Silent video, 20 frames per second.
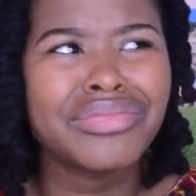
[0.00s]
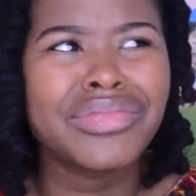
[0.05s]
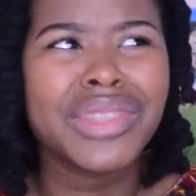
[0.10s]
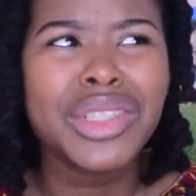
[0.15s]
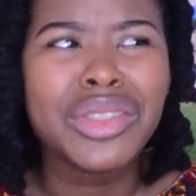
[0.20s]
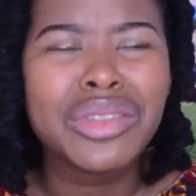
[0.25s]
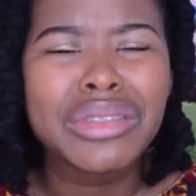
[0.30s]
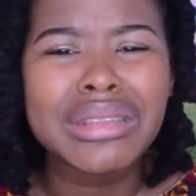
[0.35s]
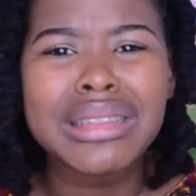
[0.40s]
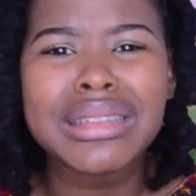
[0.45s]

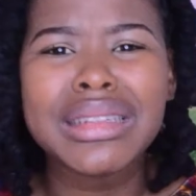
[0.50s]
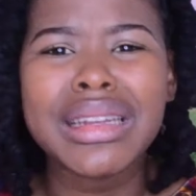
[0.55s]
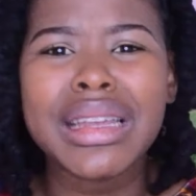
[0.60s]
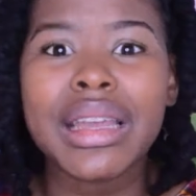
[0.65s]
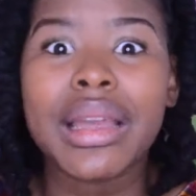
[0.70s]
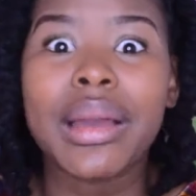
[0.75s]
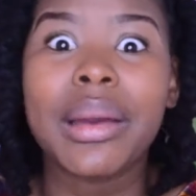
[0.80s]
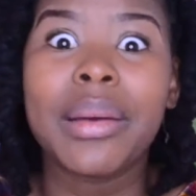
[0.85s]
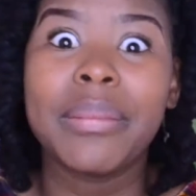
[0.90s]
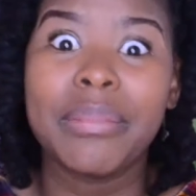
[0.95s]

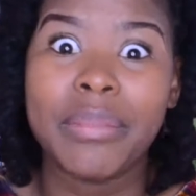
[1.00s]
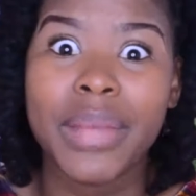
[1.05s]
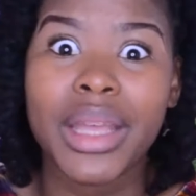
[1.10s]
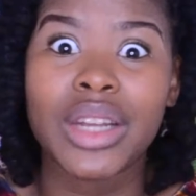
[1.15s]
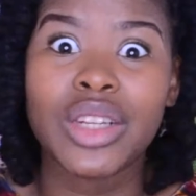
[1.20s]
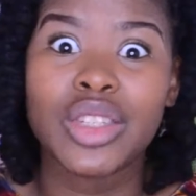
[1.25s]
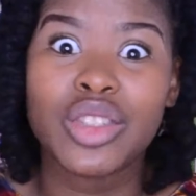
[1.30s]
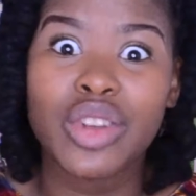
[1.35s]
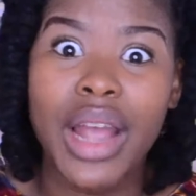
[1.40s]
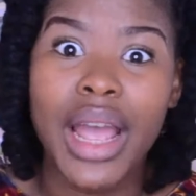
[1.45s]
Interesting. Men
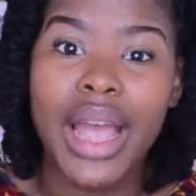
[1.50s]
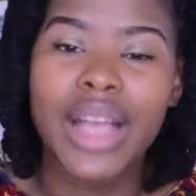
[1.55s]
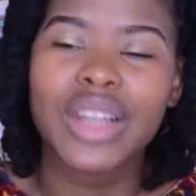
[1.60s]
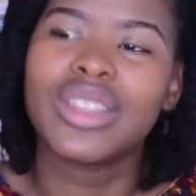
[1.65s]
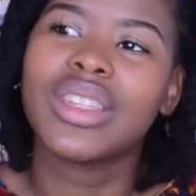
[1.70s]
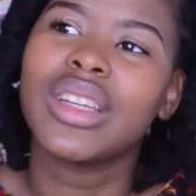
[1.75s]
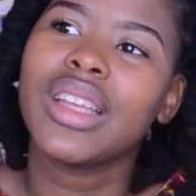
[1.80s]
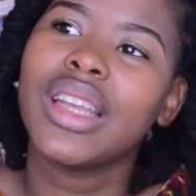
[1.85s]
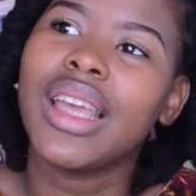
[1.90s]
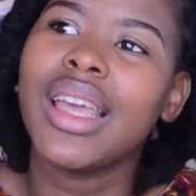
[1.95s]
are
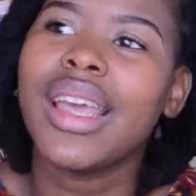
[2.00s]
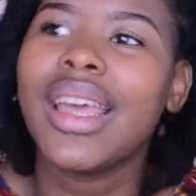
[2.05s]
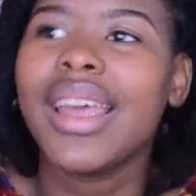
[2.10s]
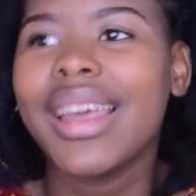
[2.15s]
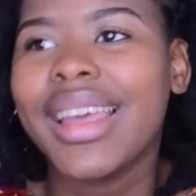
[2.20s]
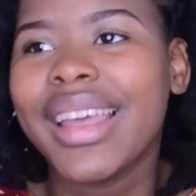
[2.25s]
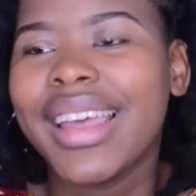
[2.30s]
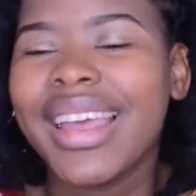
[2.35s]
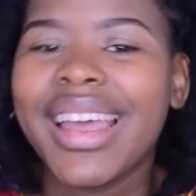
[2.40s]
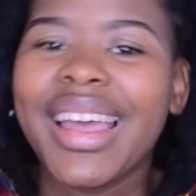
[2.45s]
trash.
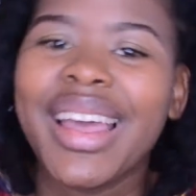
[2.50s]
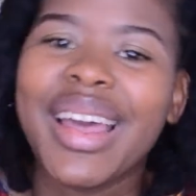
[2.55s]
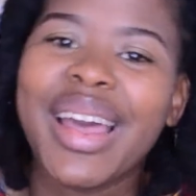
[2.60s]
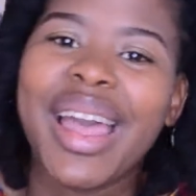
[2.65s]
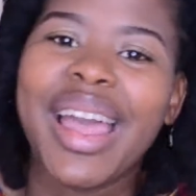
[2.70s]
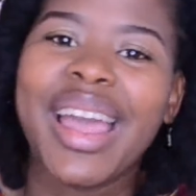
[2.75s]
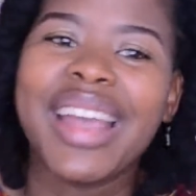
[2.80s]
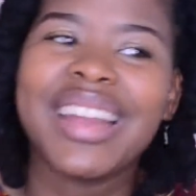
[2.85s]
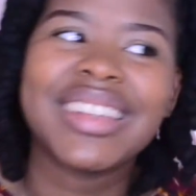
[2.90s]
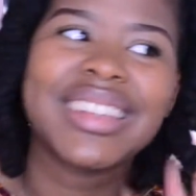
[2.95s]

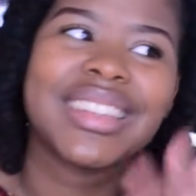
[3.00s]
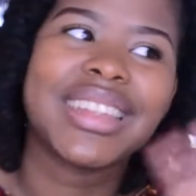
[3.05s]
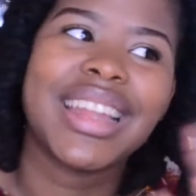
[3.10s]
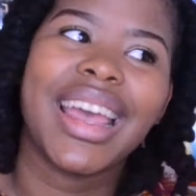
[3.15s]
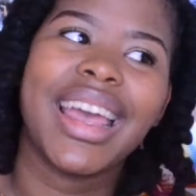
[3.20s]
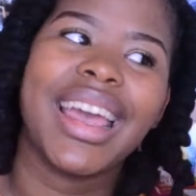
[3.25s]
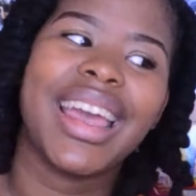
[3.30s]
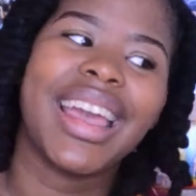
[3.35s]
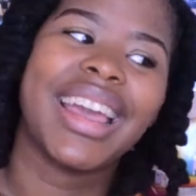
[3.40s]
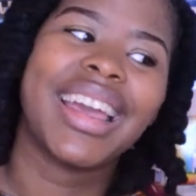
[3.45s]

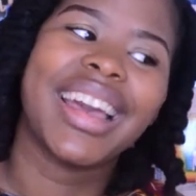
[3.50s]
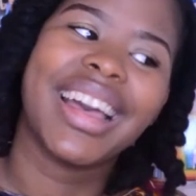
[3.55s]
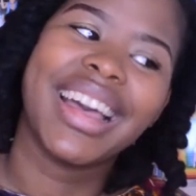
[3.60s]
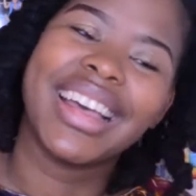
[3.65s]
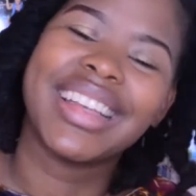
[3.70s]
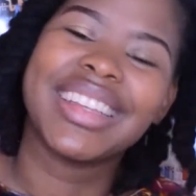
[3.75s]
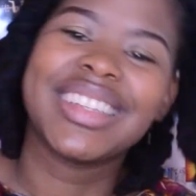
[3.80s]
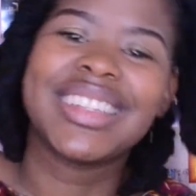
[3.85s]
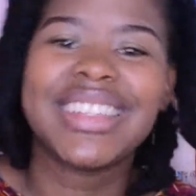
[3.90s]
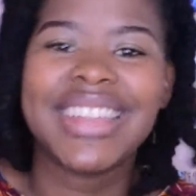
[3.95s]
Hashtag
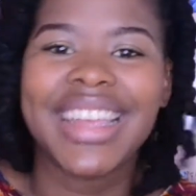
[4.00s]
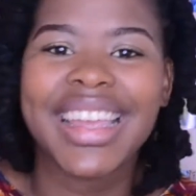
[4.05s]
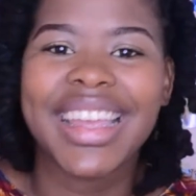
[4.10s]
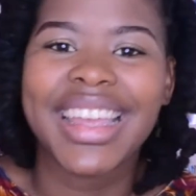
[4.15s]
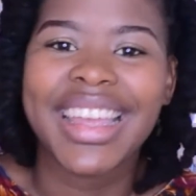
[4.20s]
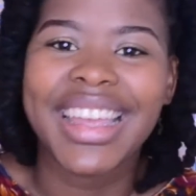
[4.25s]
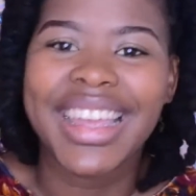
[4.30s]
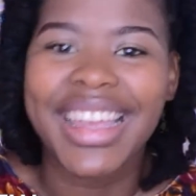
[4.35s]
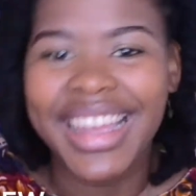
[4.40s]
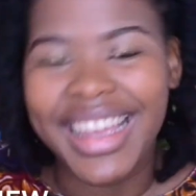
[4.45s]

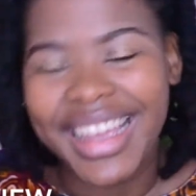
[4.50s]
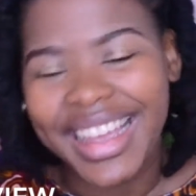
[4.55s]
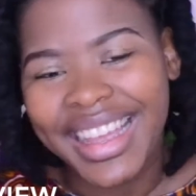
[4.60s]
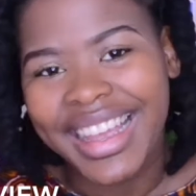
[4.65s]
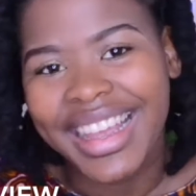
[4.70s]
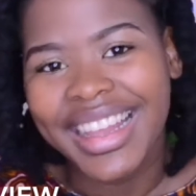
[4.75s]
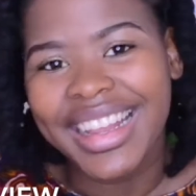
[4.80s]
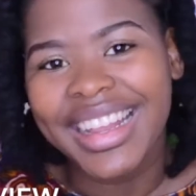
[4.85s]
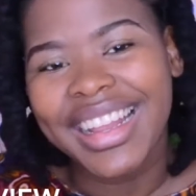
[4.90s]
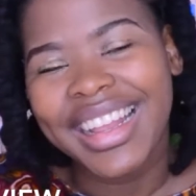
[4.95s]
saying.
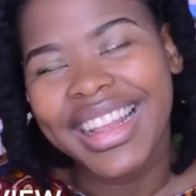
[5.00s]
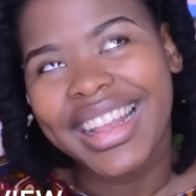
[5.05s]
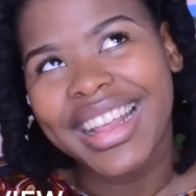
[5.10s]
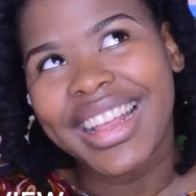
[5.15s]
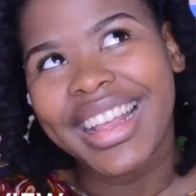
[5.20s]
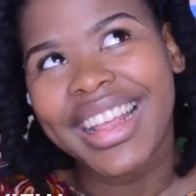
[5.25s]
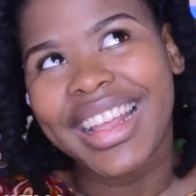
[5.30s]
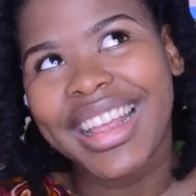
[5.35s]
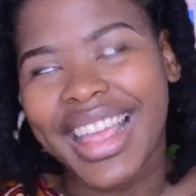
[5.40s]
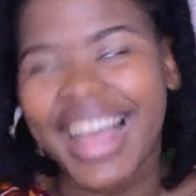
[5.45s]

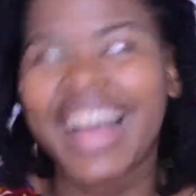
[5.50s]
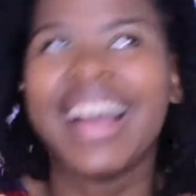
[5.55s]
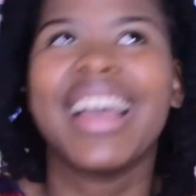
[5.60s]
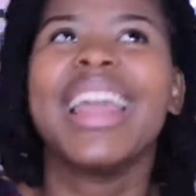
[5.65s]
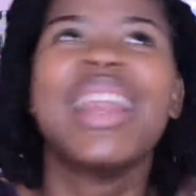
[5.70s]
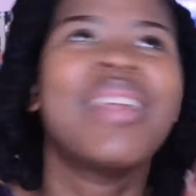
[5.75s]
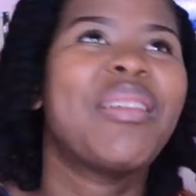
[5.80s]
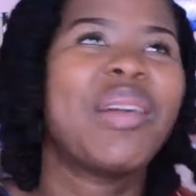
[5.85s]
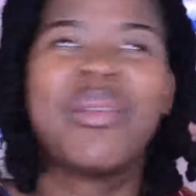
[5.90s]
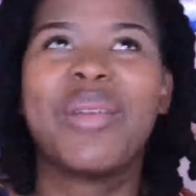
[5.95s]
Yeah,
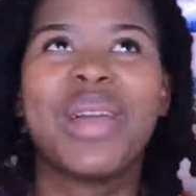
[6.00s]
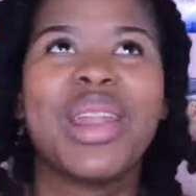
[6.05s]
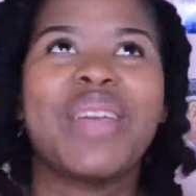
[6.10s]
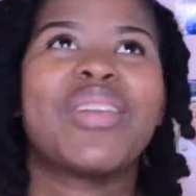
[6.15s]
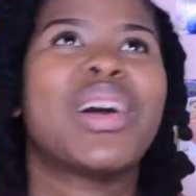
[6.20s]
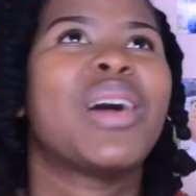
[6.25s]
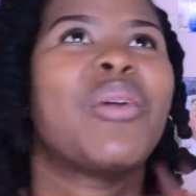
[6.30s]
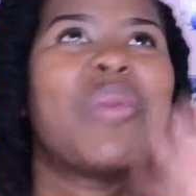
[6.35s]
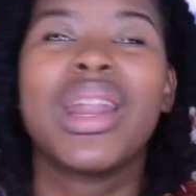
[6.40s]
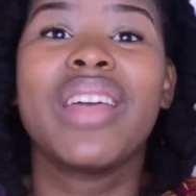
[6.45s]
anyway,
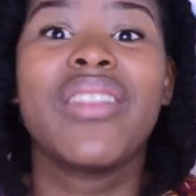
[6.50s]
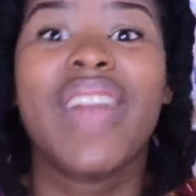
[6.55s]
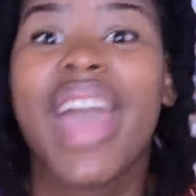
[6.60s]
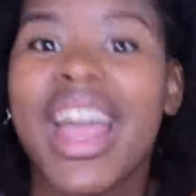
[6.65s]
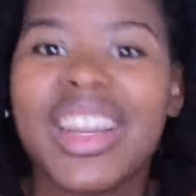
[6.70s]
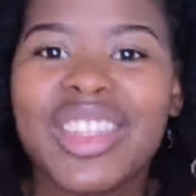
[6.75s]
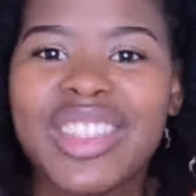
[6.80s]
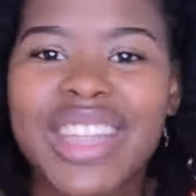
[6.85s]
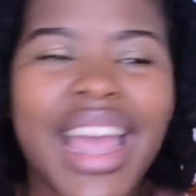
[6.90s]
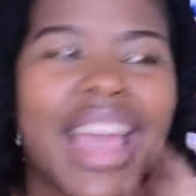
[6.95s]
whatever
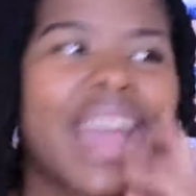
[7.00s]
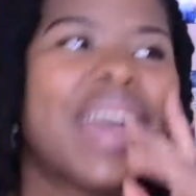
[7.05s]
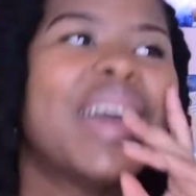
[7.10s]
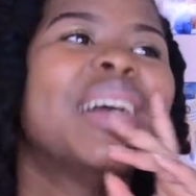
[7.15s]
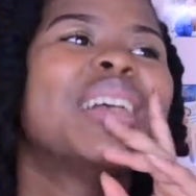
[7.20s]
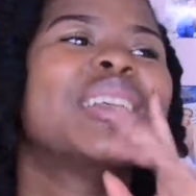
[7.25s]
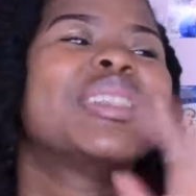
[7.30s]
hashtag.